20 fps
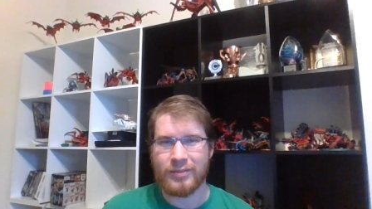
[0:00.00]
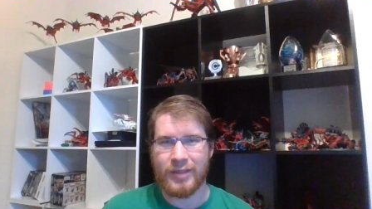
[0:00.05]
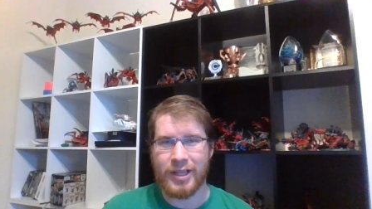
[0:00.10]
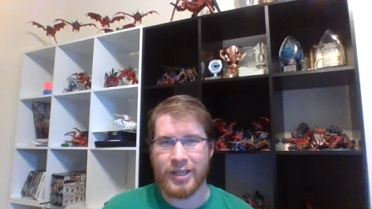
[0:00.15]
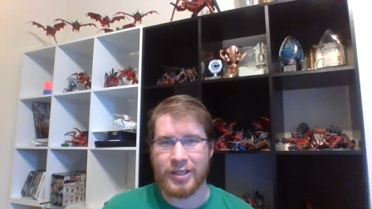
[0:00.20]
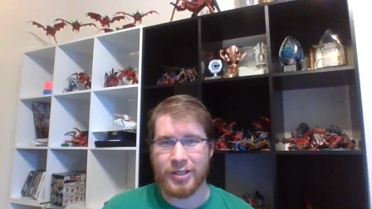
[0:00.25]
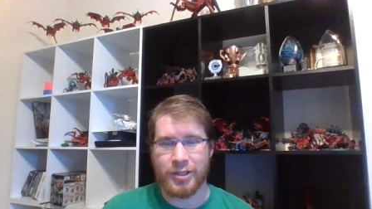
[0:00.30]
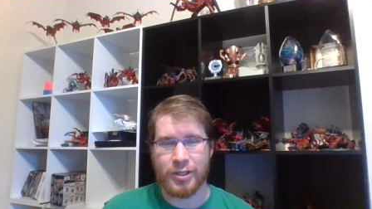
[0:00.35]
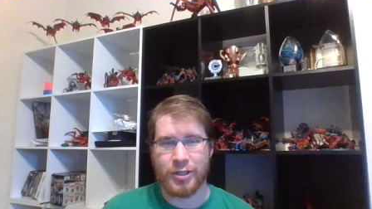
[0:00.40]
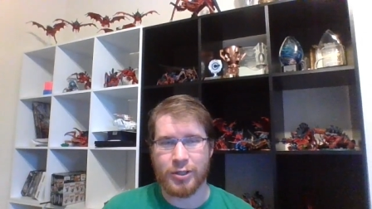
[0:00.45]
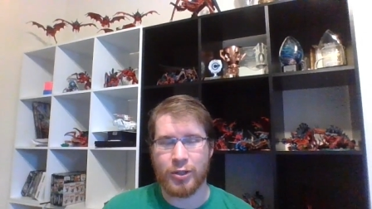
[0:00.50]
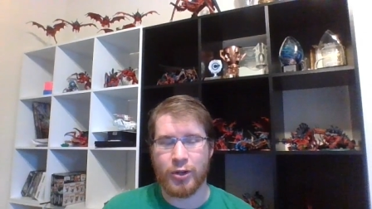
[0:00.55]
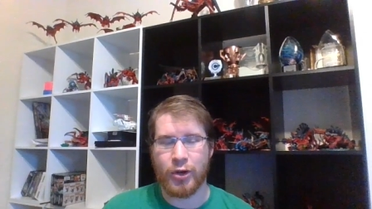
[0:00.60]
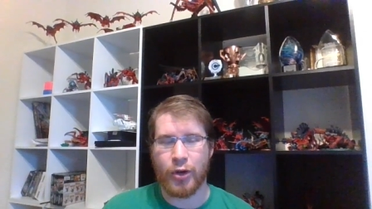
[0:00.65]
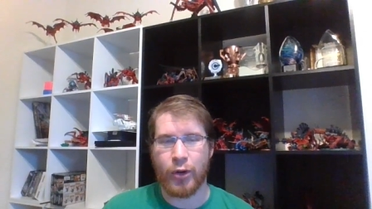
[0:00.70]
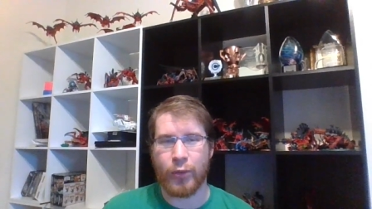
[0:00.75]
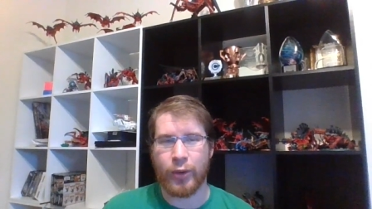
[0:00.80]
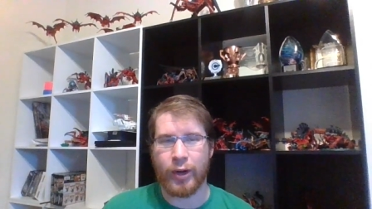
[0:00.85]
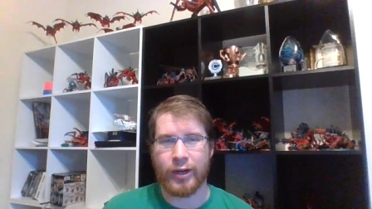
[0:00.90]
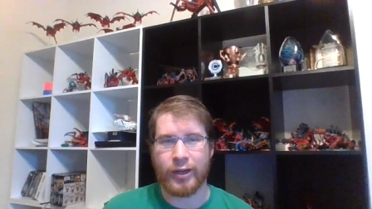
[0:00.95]
is just
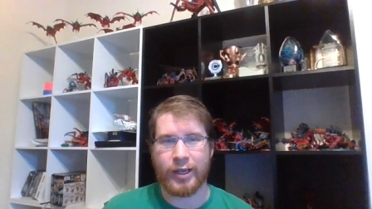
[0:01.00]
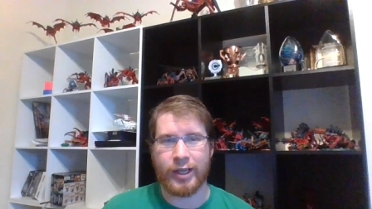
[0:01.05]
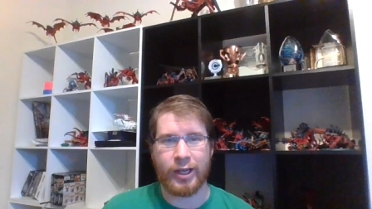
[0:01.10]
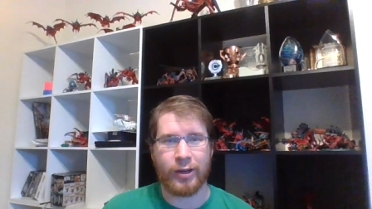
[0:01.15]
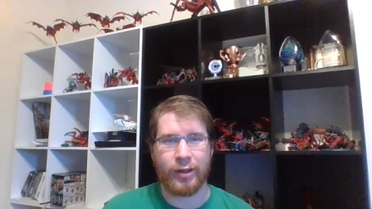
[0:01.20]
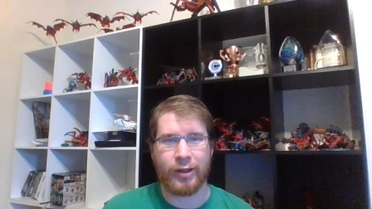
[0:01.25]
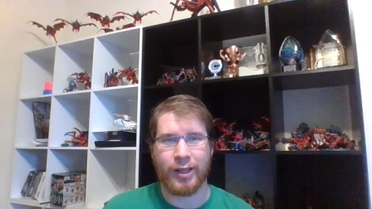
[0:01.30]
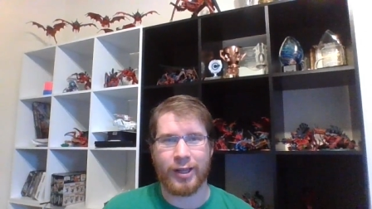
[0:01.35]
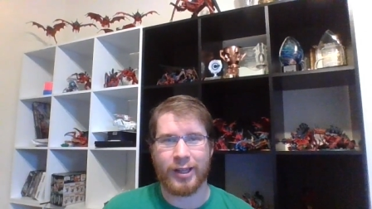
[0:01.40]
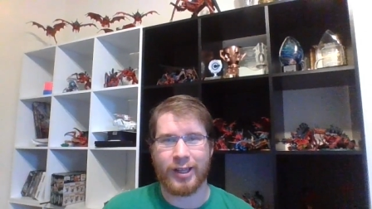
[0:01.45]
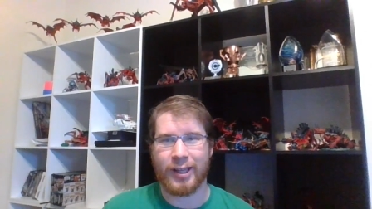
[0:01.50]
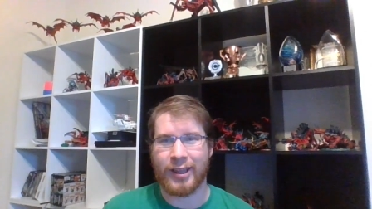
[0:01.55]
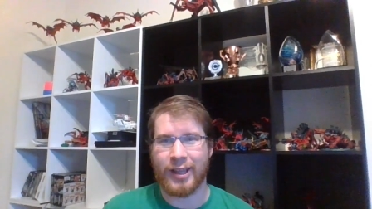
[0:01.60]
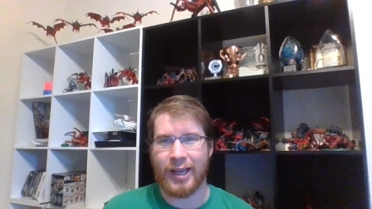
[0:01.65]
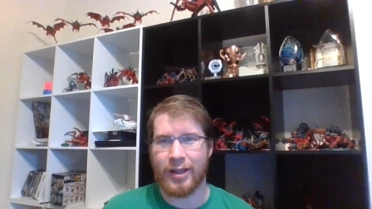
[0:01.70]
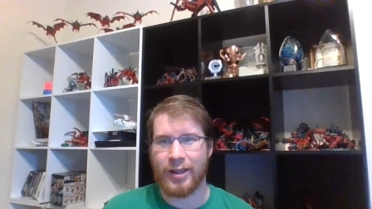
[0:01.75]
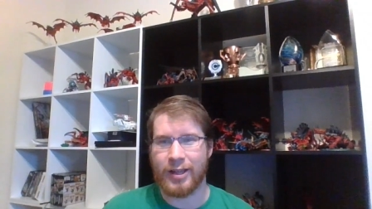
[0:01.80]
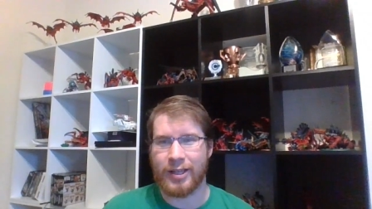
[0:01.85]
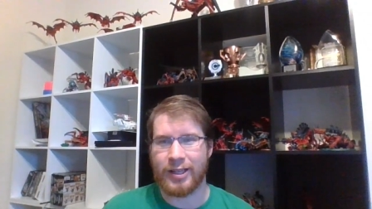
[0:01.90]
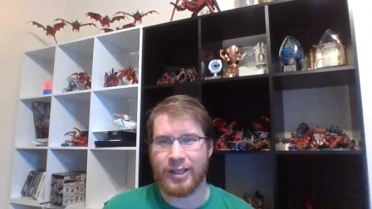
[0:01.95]
nowhere near the
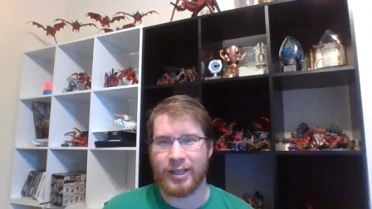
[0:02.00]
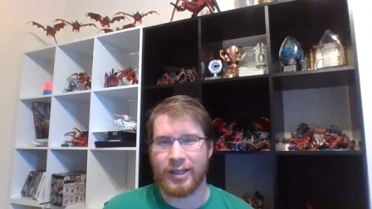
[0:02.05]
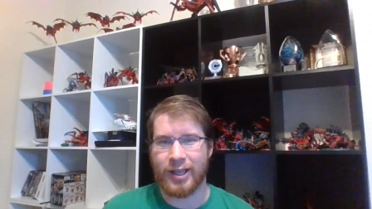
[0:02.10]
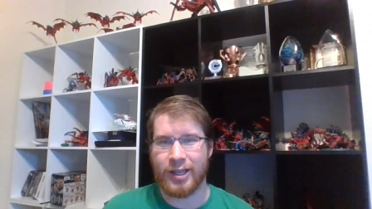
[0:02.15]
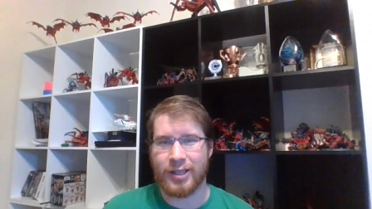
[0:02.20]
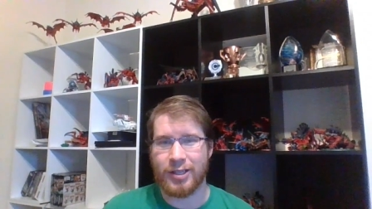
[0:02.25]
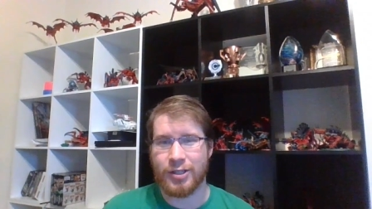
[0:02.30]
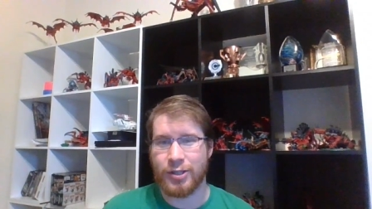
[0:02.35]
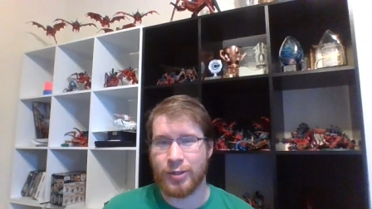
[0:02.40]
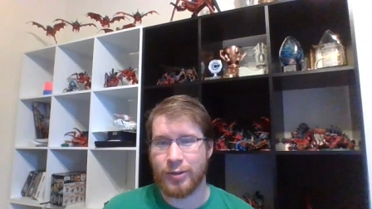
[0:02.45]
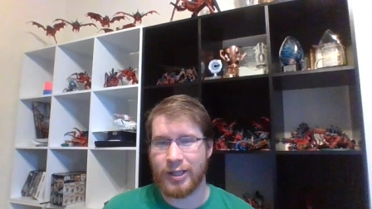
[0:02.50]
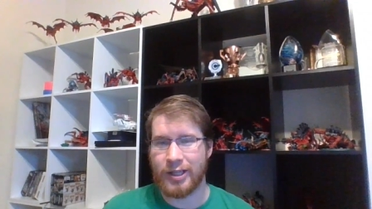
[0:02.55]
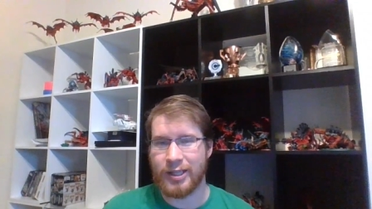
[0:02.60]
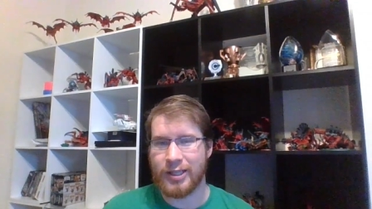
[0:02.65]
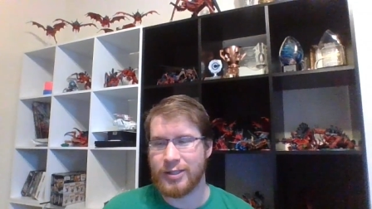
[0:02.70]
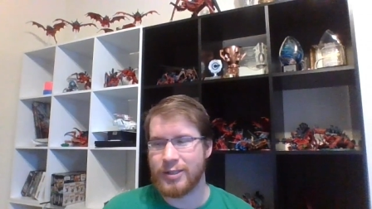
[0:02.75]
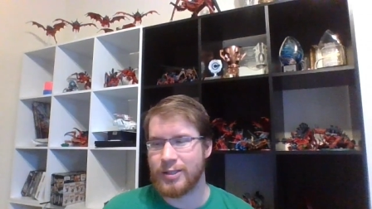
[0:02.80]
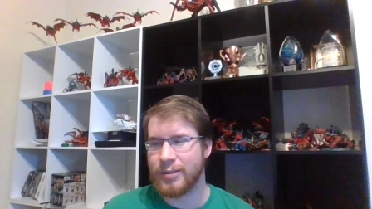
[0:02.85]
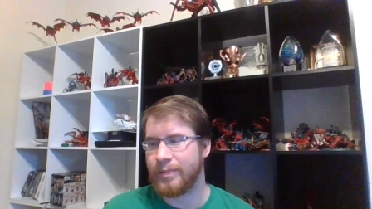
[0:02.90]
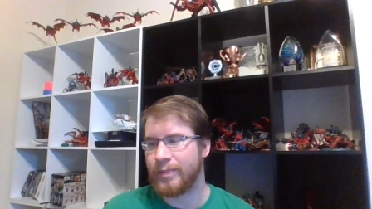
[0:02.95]
lethality that shooting
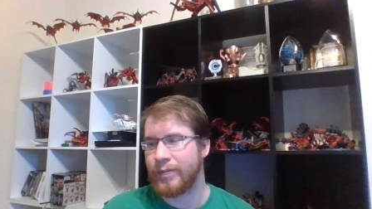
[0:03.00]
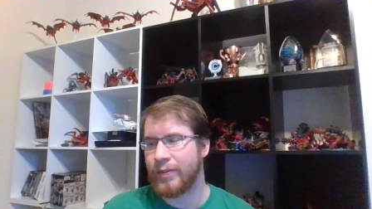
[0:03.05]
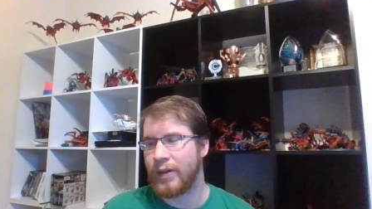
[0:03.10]
is.